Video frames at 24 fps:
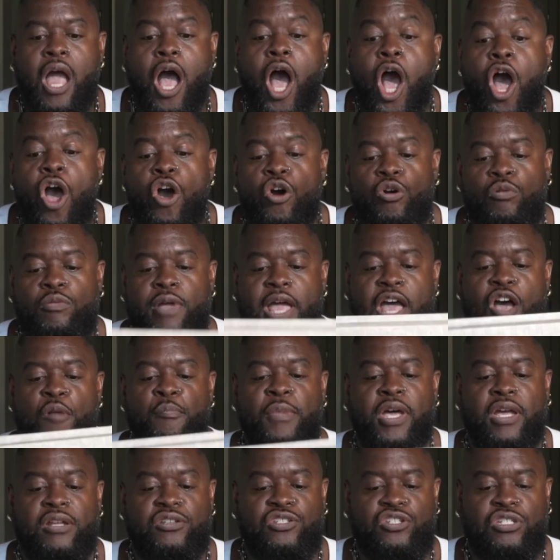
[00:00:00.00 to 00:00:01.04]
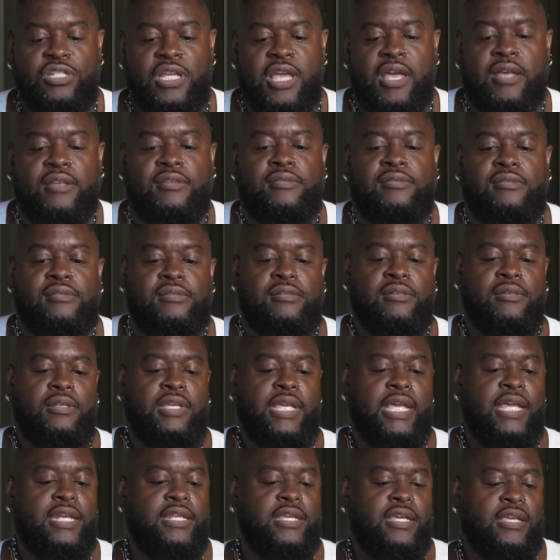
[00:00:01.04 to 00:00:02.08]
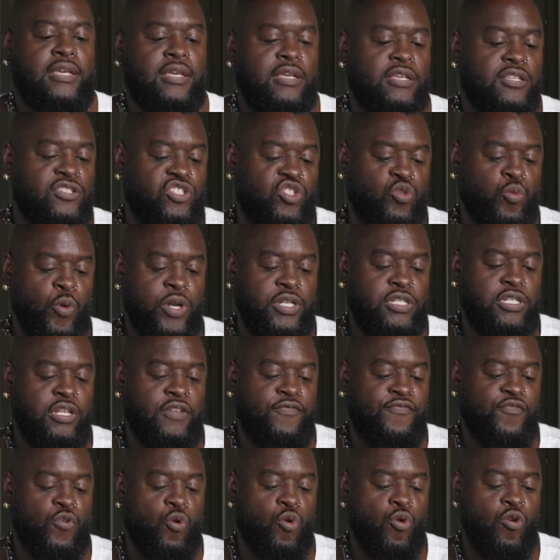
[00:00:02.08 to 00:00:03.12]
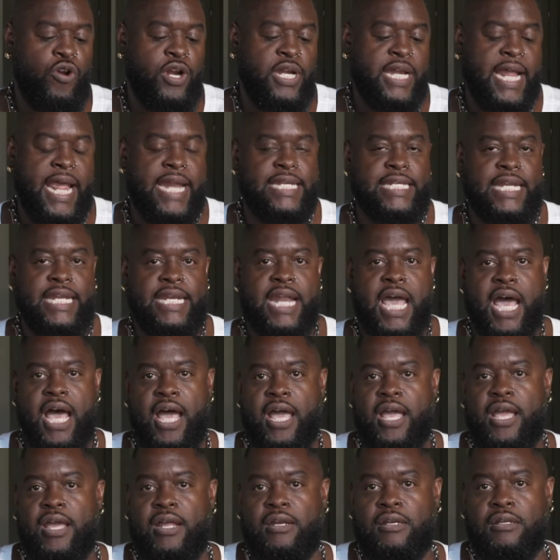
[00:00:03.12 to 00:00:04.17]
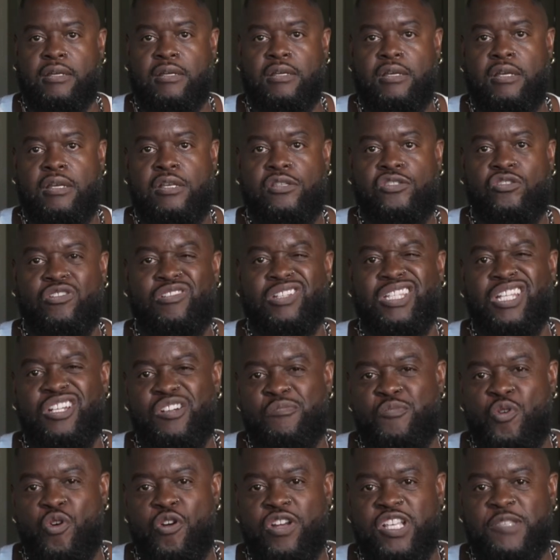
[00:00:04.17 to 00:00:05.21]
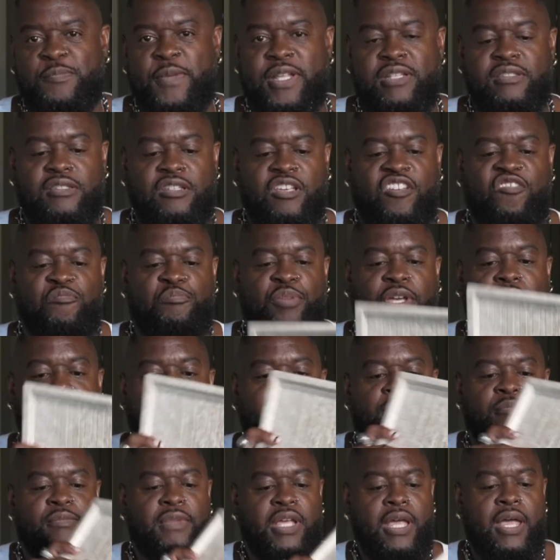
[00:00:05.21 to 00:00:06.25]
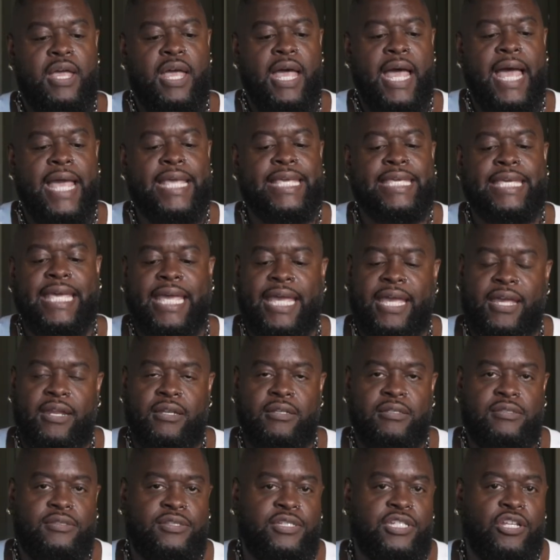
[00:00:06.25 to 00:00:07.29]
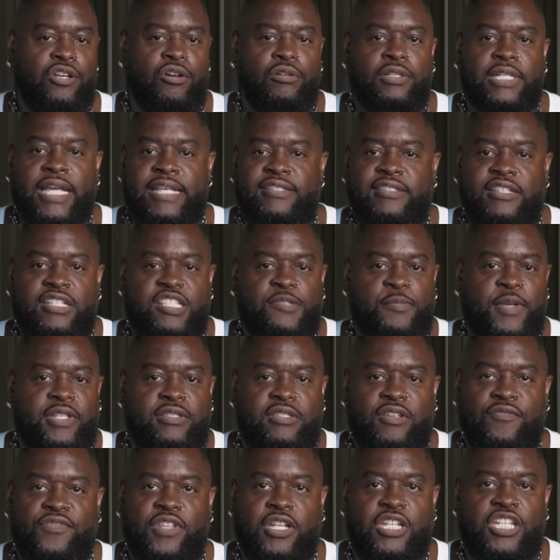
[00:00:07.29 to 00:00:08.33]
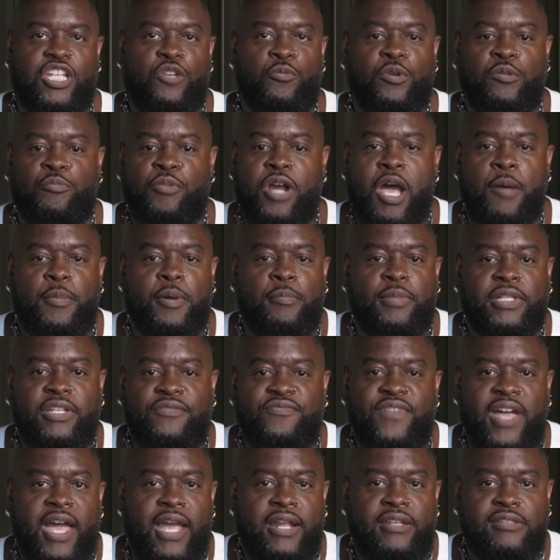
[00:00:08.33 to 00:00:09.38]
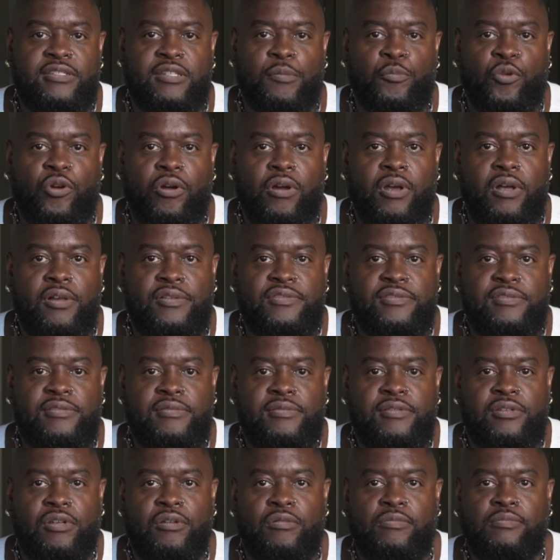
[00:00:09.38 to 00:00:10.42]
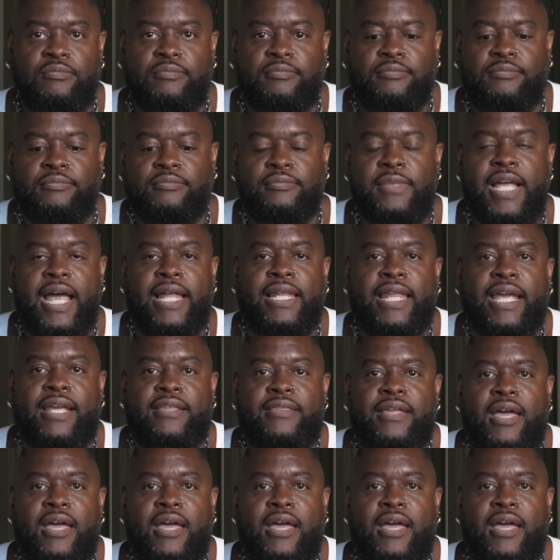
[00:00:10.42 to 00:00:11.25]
Oh, how much? Yes, it is $24.99. So a little more expensive, but again, still less expensive than you would probably find somewhere else. So I like